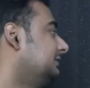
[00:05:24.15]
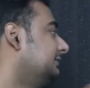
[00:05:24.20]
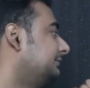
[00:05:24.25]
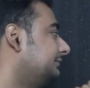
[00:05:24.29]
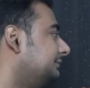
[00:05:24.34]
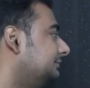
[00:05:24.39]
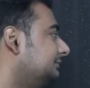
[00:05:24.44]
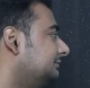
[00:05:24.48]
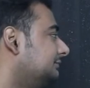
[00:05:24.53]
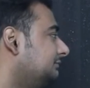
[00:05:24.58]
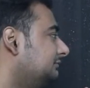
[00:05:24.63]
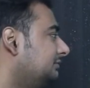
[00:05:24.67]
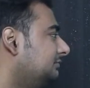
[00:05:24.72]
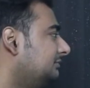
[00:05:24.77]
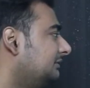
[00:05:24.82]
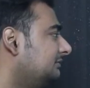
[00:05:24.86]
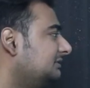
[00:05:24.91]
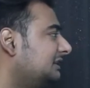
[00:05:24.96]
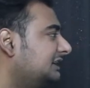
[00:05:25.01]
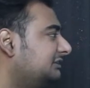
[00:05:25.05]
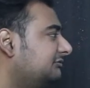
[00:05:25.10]
So you
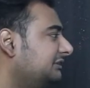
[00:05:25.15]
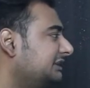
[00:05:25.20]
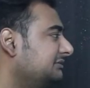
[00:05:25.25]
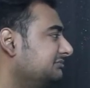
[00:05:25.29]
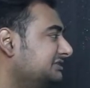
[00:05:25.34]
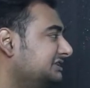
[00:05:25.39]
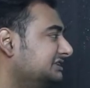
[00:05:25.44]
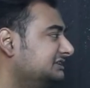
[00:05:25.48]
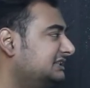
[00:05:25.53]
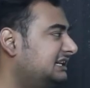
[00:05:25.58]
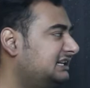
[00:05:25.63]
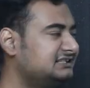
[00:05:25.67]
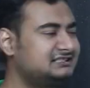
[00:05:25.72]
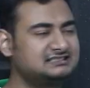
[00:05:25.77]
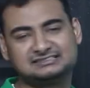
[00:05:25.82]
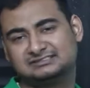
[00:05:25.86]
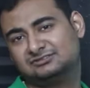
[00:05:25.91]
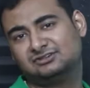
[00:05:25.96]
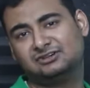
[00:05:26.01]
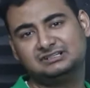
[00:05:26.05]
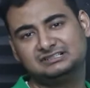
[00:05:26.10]
may be like, wait a minute,
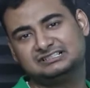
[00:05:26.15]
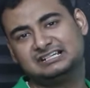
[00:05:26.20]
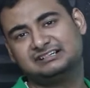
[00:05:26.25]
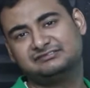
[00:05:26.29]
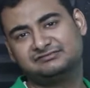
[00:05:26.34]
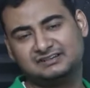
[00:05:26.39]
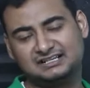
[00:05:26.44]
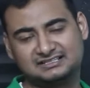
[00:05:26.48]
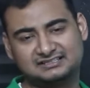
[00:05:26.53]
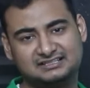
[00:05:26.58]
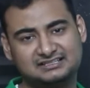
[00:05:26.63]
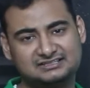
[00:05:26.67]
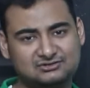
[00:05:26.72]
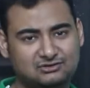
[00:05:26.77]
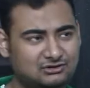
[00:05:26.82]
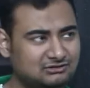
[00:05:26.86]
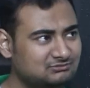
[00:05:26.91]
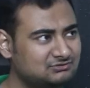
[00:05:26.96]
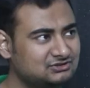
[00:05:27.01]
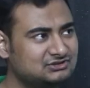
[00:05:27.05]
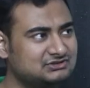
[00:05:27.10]
that's not that fast, that's
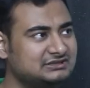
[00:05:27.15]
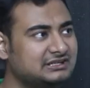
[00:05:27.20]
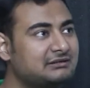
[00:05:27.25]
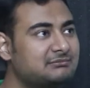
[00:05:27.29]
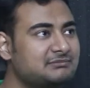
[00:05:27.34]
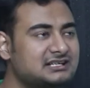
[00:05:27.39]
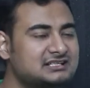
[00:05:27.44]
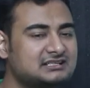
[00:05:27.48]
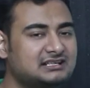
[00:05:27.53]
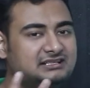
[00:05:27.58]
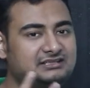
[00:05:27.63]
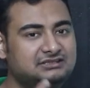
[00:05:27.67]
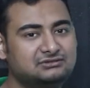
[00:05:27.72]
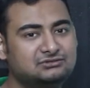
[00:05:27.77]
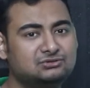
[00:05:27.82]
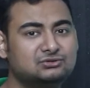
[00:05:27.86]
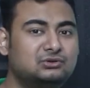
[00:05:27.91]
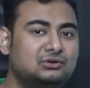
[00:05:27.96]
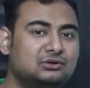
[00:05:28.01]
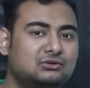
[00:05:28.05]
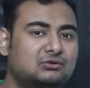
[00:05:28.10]
almost same as like, you
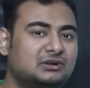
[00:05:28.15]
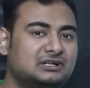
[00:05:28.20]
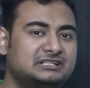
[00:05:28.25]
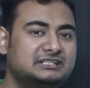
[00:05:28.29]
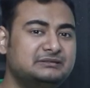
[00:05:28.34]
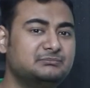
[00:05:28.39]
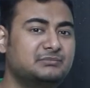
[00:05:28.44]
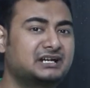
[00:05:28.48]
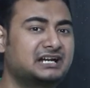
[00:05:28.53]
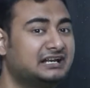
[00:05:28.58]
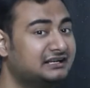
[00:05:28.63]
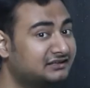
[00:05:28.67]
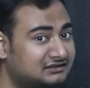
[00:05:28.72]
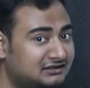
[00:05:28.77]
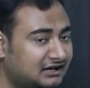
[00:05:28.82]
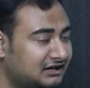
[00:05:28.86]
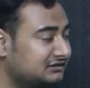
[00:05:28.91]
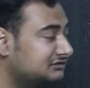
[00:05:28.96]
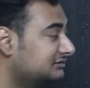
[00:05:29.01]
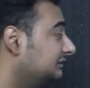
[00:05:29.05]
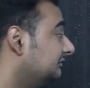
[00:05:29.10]
know, good quality
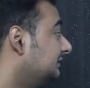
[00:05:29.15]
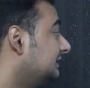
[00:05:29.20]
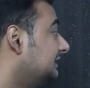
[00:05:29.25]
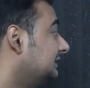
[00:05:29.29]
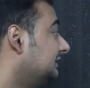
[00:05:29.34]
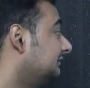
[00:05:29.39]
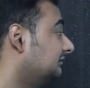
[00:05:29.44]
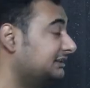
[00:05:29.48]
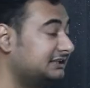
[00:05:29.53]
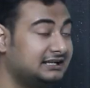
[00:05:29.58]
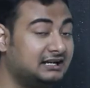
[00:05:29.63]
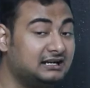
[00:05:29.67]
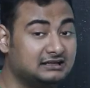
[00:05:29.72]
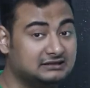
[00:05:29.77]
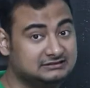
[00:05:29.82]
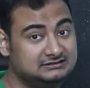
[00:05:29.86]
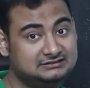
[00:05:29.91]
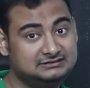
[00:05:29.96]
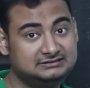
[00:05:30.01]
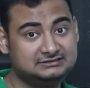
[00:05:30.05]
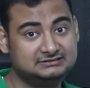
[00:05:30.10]
mechanical hard drive. Well,
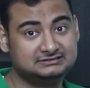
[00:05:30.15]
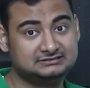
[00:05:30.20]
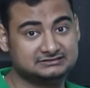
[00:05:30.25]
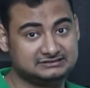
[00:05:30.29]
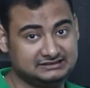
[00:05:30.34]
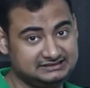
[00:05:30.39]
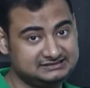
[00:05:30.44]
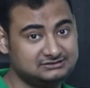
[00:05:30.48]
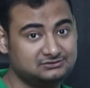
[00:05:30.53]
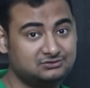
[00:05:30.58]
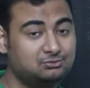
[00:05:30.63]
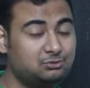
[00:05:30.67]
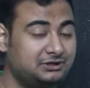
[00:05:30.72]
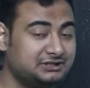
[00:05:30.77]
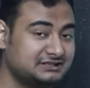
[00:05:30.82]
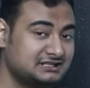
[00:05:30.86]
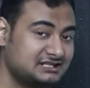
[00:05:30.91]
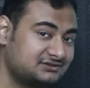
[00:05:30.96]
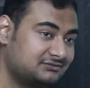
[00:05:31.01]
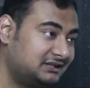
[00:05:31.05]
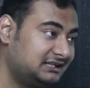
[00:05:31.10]
yeah, that's the whole
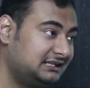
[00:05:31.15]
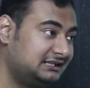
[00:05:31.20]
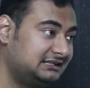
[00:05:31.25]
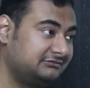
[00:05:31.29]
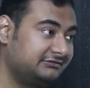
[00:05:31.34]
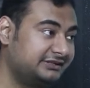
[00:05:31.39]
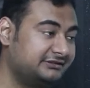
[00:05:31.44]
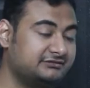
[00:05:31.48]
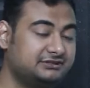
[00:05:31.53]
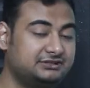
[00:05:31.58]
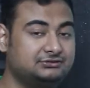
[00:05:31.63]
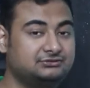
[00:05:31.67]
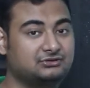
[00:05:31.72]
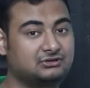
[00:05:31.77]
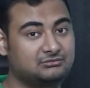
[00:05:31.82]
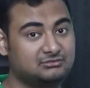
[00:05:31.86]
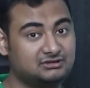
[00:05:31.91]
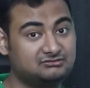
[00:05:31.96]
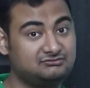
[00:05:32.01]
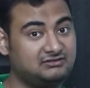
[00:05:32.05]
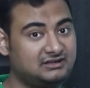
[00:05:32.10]
point. That's why, like, whenever you
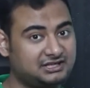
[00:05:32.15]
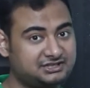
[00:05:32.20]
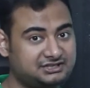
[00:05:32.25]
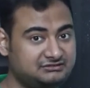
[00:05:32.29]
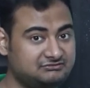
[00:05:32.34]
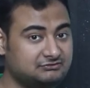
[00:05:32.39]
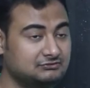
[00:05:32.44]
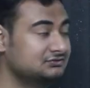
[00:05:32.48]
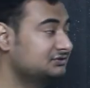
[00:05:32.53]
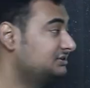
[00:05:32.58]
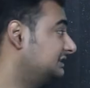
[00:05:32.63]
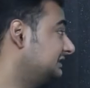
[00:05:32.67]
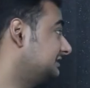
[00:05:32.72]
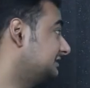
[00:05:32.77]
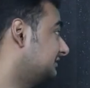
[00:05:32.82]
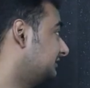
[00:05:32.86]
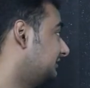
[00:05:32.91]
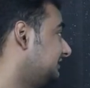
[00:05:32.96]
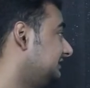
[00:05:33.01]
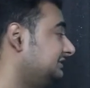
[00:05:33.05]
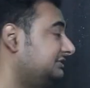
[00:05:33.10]
talk about flagship phones, they
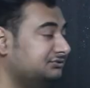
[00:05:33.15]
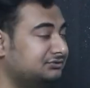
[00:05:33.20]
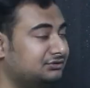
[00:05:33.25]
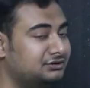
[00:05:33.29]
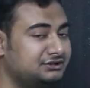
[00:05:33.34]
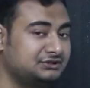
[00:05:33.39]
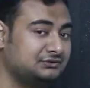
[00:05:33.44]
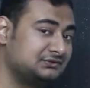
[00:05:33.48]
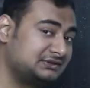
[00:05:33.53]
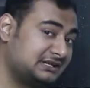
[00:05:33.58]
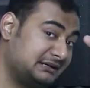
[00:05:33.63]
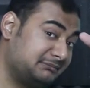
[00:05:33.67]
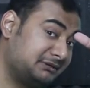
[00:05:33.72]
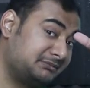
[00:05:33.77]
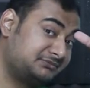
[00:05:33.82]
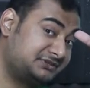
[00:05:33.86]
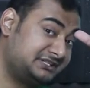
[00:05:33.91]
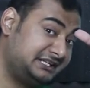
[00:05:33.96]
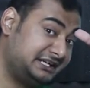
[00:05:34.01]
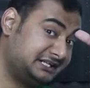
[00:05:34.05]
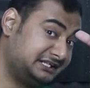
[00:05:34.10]
generally do not use
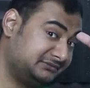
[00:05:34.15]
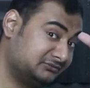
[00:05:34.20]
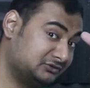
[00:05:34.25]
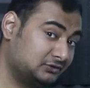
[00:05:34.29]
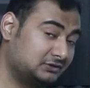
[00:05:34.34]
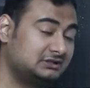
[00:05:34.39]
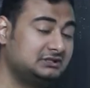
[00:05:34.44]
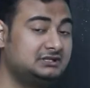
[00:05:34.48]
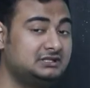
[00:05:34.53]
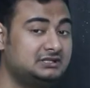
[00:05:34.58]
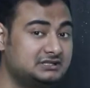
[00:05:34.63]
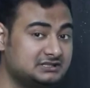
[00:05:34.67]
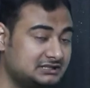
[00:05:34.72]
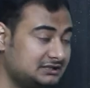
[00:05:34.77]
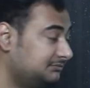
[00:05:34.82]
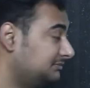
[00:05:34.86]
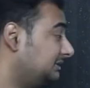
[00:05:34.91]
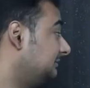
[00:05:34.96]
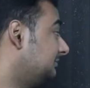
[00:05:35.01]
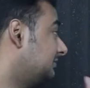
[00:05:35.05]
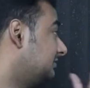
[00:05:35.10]
MMC anymore,
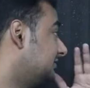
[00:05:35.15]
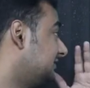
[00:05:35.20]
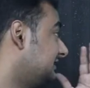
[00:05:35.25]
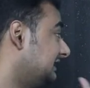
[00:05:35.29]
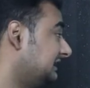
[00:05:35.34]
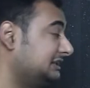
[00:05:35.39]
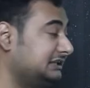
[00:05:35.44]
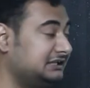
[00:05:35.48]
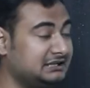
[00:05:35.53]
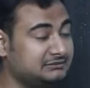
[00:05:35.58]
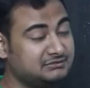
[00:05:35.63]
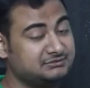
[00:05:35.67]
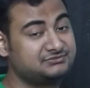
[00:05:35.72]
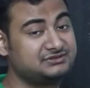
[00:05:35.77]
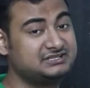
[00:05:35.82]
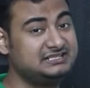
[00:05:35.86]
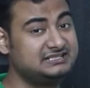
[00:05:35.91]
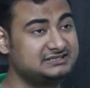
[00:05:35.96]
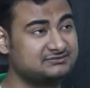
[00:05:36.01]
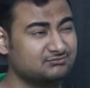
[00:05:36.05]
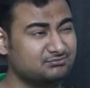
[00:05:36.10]
simply because
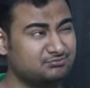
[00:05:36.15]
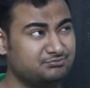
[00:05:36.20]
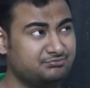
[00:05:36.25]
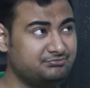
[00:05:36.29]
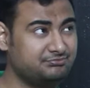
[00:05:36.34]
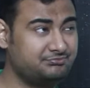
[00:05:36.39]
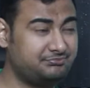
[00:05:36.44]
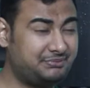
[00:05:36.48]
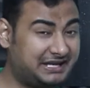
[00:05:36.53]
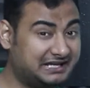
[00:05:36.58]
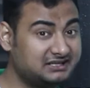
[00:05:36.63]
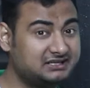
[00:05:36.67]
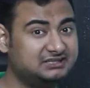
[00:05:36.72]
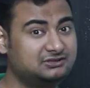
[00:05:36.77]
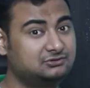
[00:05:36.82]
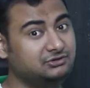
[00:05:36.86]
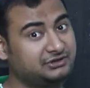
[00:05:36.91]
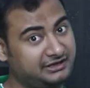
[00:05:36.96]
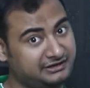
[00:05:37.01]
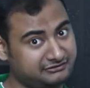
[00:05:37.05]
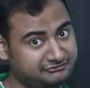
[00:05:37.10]
MMC is barely
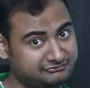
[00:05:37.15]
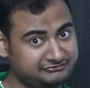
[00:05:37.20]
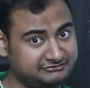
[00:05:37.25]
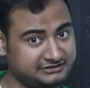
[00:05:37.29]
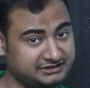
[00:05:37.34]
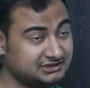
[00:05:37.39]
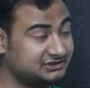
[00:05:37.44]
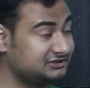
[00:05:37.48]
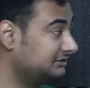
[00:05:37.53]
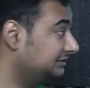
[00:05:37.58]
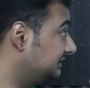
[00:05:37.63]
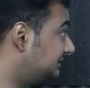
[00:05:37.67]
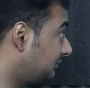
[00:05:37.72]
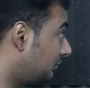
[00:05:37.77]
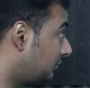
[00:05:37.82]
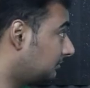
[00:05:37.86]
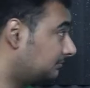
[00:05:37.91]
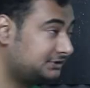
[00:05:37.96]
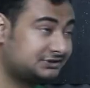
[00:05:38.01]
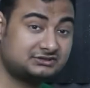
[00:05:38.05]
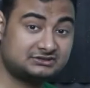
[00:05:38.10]
good enough. It's
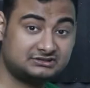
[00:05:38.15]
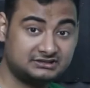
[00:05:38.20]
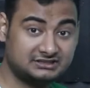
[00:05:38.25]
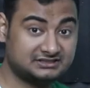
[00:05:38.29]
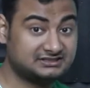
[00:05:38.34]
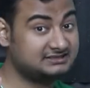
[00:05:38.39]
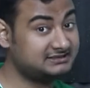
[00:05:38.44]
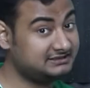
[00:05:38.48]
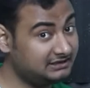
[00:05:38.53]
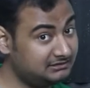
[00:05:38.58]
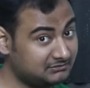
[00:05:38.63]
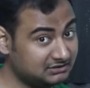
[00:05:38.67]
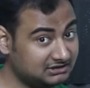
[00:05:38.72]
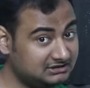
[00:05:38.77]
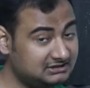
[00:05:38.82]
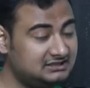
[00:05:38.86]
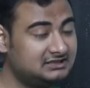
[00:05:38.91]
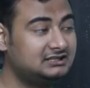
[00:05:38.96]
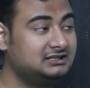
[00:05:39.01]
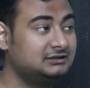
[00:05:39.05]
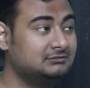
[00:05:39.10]
robust, it's
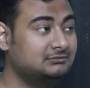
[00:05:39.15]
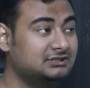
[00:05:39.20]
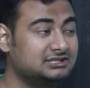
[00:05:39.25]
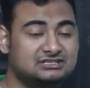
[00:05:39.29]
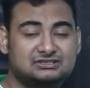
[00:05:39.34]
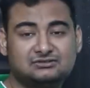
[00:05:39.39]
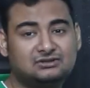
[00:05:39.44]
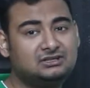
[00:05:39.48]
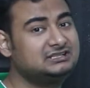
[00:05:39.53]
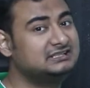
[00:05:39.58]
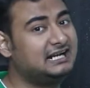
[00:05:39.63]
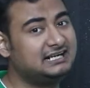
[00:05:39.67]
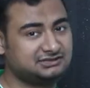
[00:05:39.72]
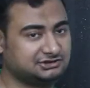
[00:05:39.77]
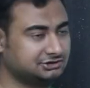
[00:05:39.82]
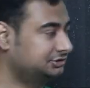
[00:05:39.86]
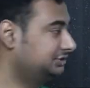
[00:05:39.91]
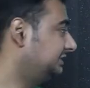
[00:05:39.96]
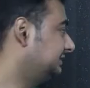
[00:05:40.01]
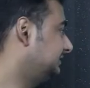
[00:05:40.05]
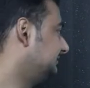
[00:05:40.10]
stable, but it's not that
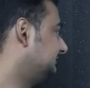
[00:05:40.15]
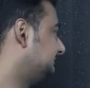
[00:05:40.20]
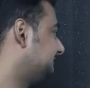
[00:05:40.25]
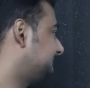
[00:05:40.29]
good.